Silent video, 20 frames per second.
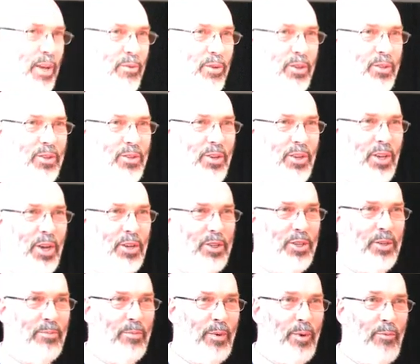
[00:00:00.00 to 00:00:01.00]
having
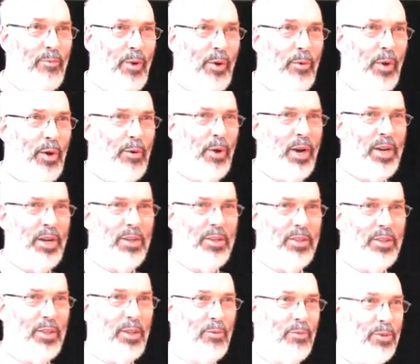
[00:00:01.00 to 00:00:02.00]
negotiated my way around
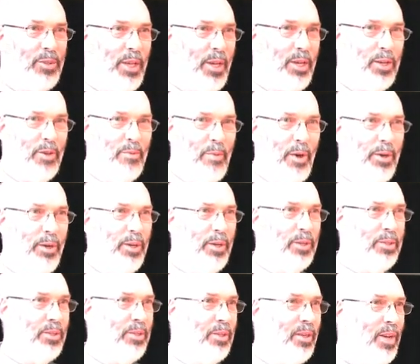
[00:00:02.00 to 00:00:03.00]
it, that it was that
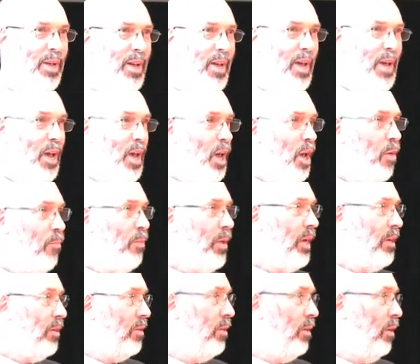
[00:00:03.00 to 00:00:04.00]
commodious.
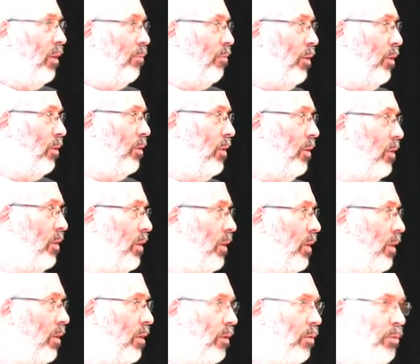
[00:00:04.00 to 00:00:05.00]
But if you look at
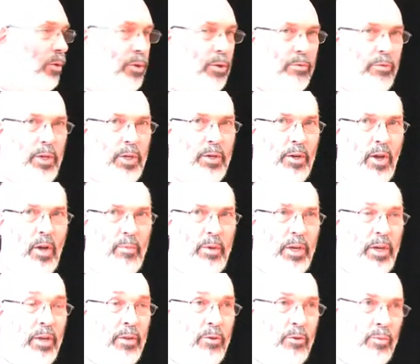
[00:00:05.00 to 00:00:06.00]
the, the work of
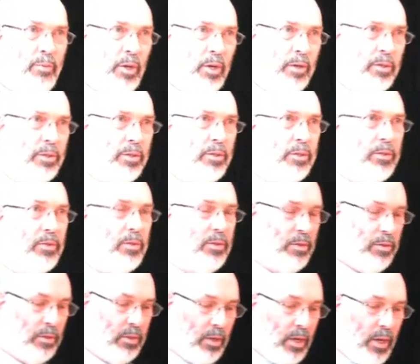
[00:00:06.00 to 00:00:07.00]
economic
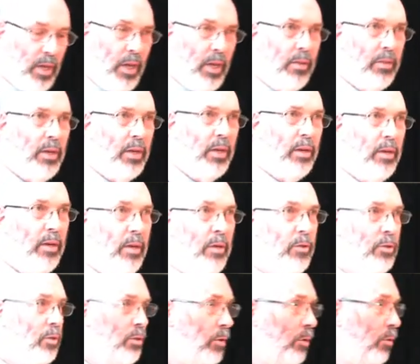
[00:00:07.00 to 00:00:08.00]
anthropologists, then
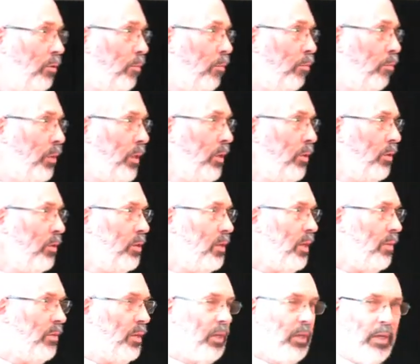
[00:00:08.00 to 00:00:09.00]
to build
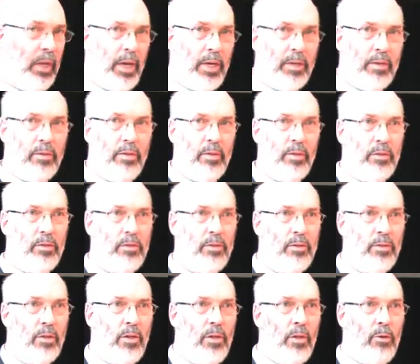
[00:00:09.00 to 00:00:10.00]
something like
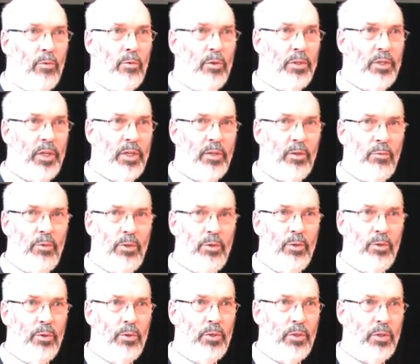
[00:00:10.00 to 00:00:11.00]
this would take the
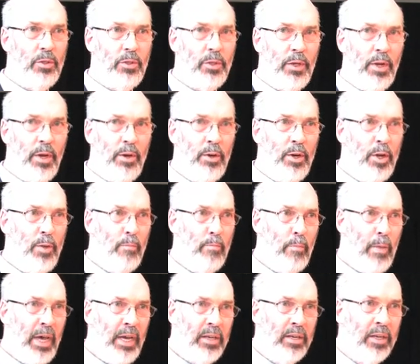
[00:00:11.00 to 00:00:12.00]
resources that only
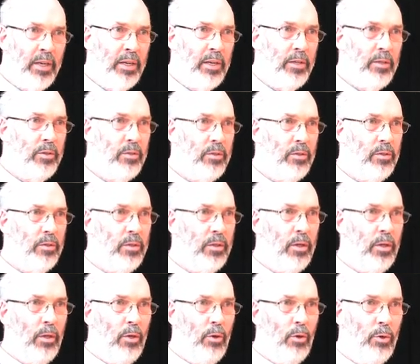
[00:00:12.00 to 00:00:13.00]
magnates
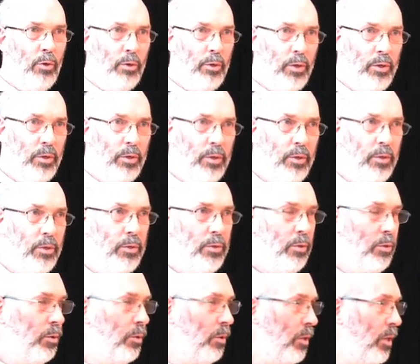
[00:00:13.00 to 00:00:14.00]
or earls
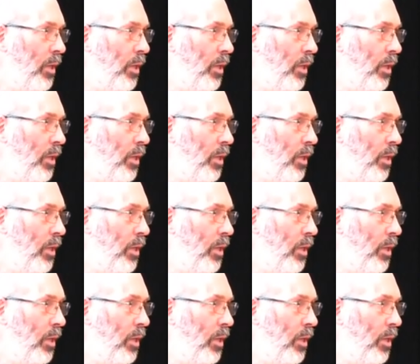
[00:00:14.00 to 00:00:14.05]
or